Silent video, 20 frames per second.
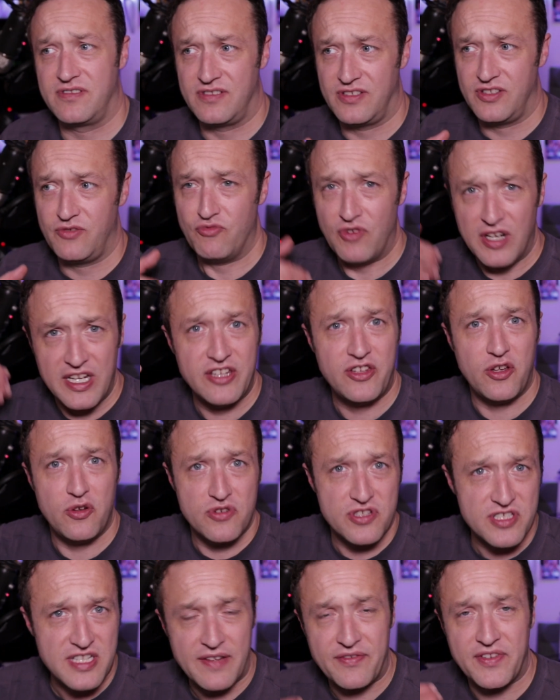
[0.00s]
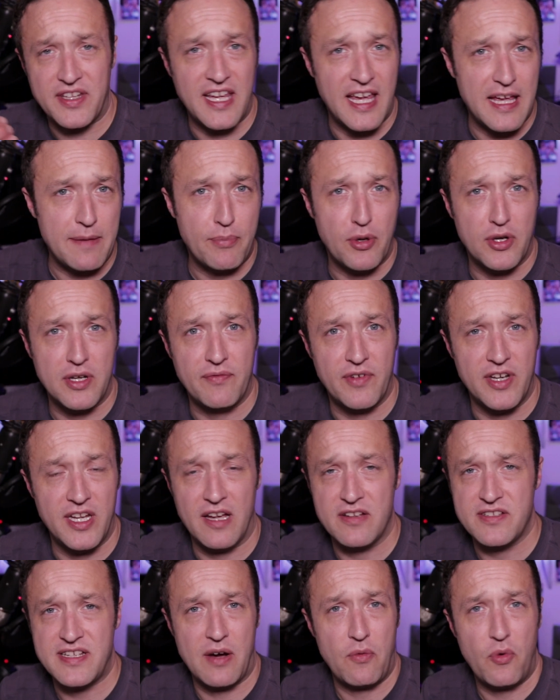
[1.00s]
you really do just have to keep putting
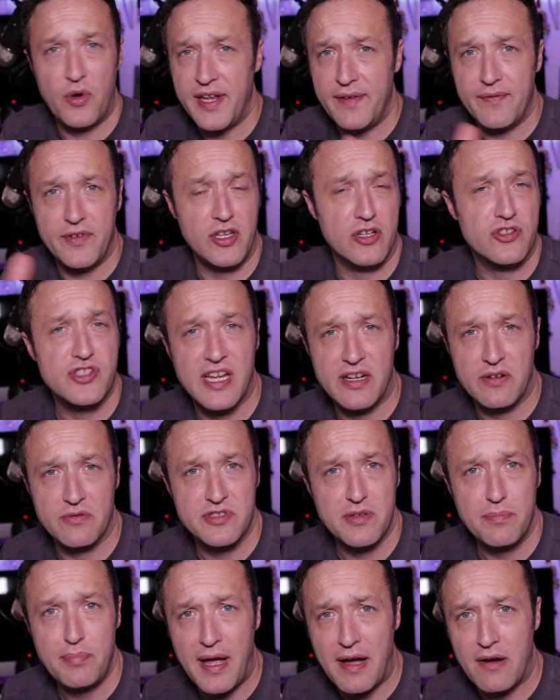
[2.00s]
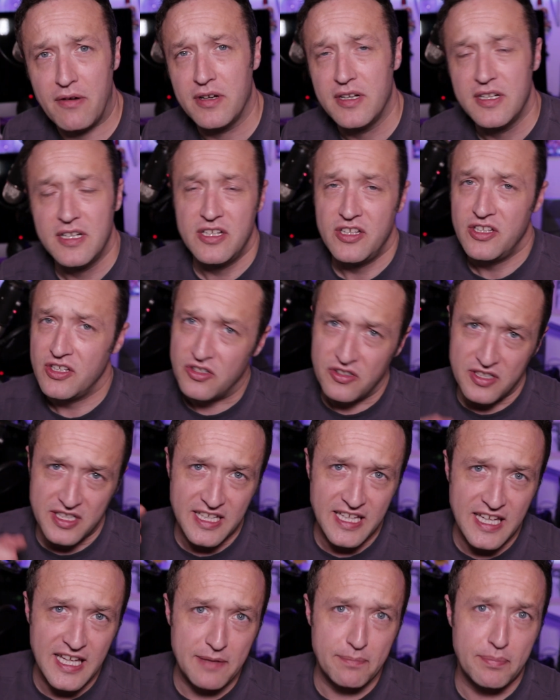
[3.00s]
videos out. Whatever your channel's about, you've got to
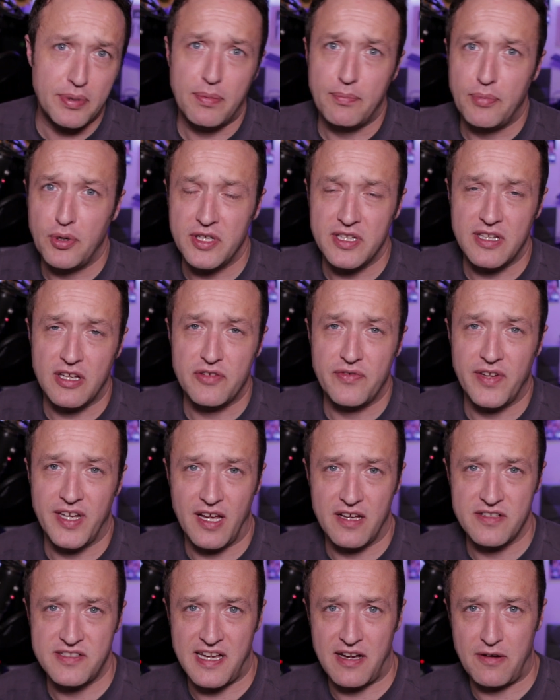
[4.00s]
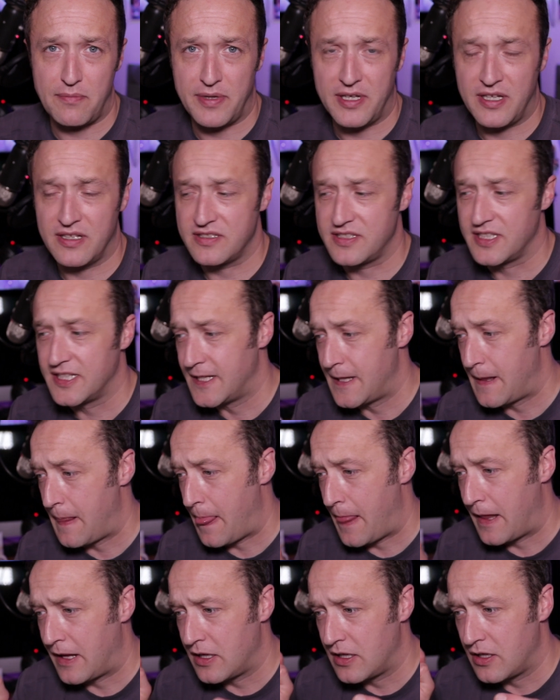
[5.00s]
keep putting those videos out because
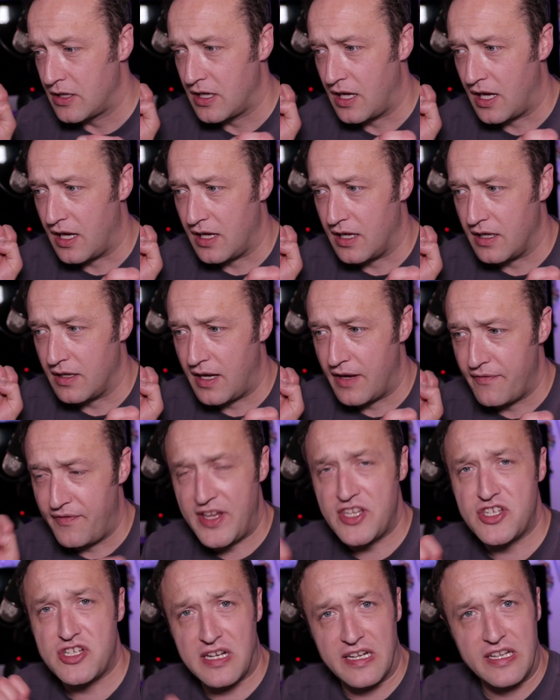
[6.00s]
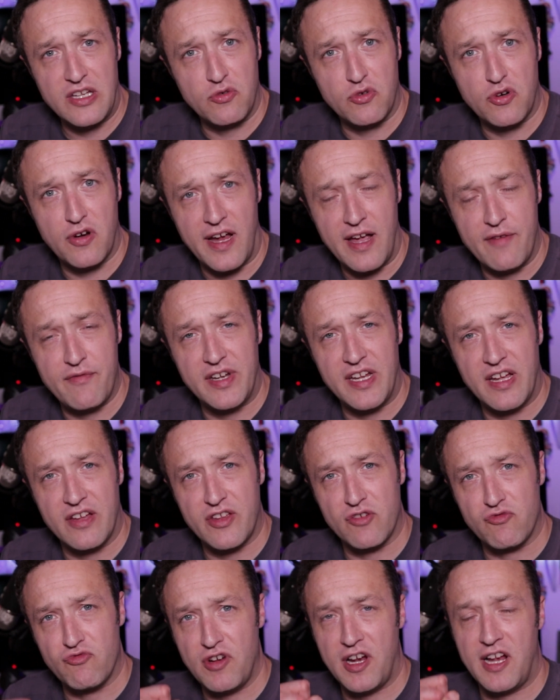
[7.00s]
uh, eventually you'll create a video
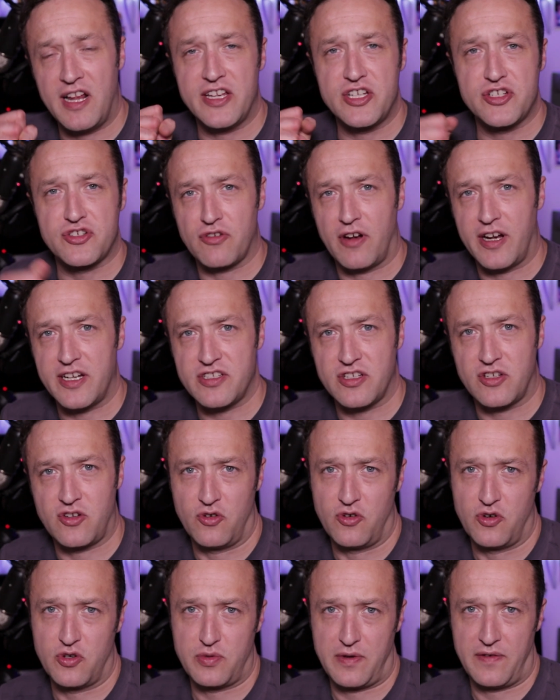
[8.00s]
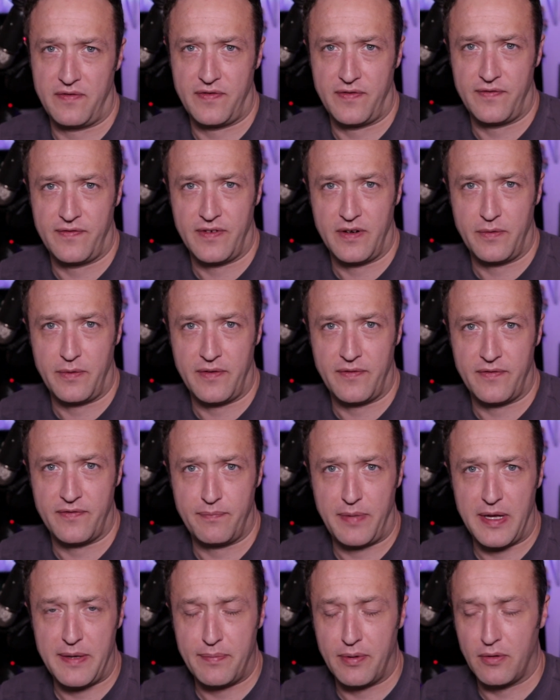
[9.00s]
that really strikes a chord with,
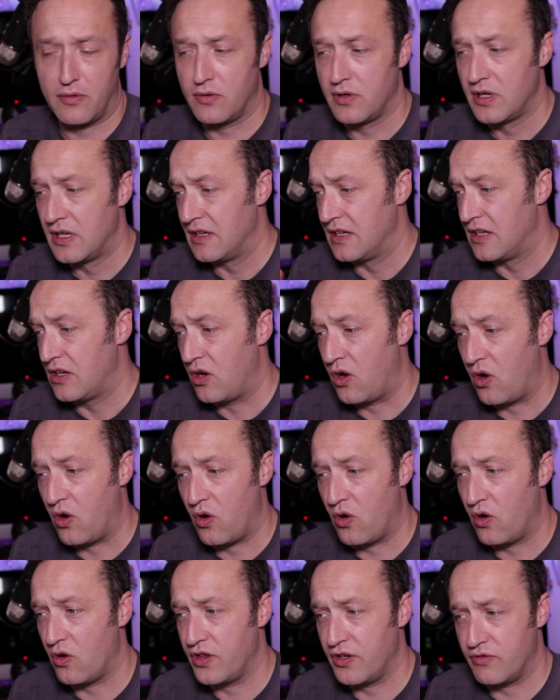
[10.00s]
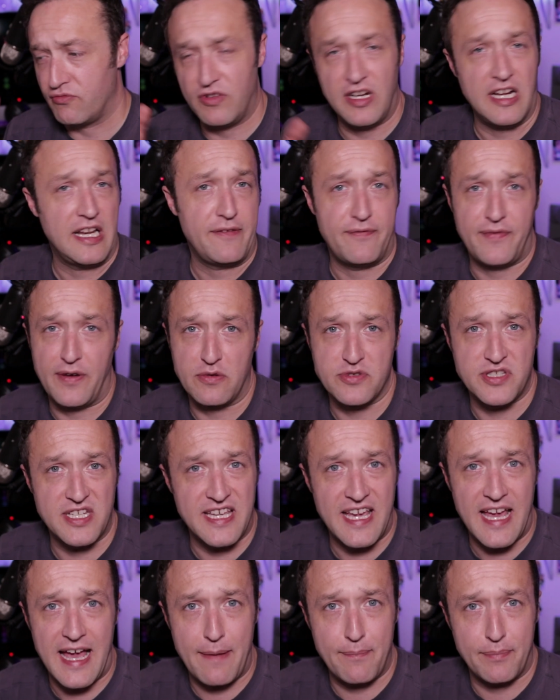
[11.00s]
with people or that really fills a
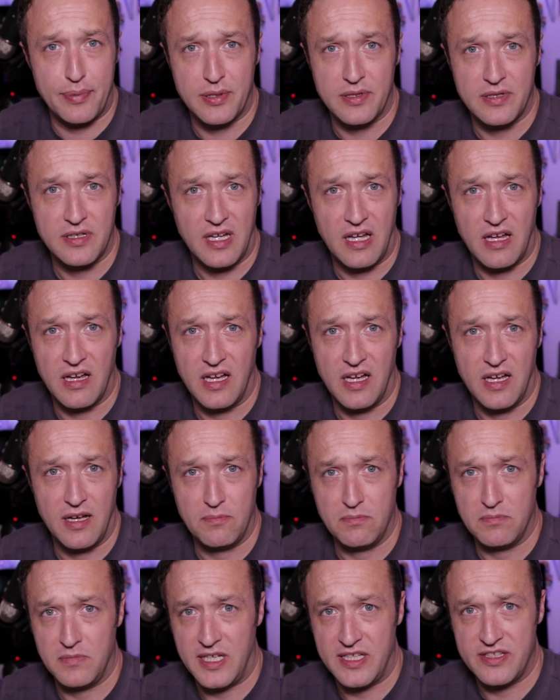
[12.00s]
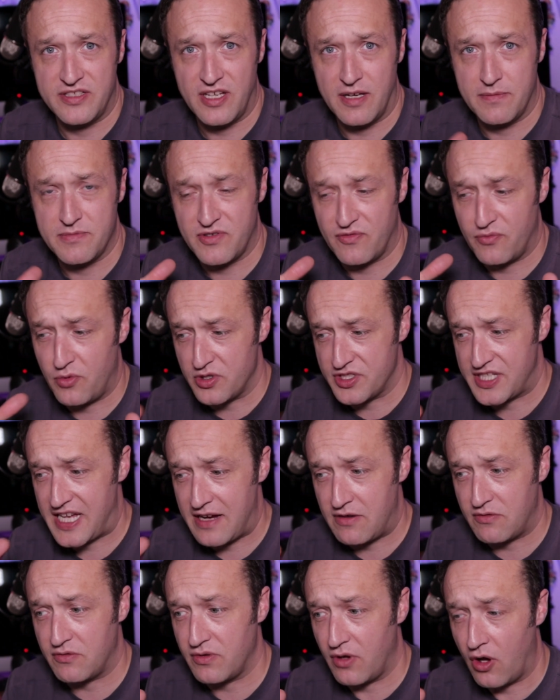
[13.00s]
gap um, in terms of what's
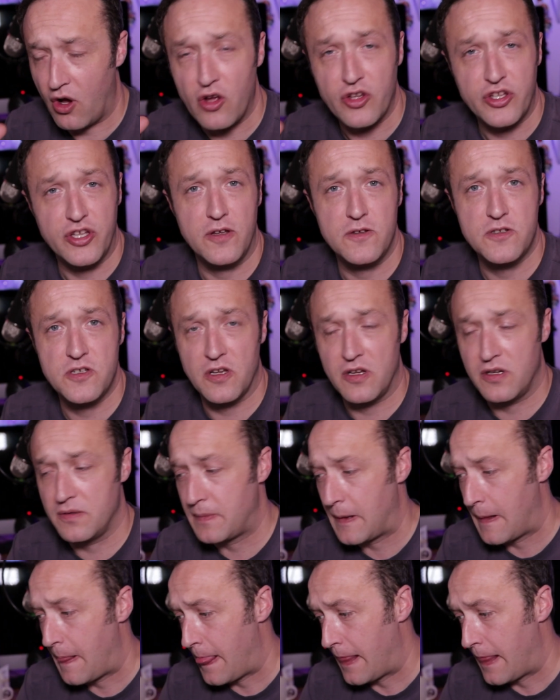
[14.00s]
out on YouTube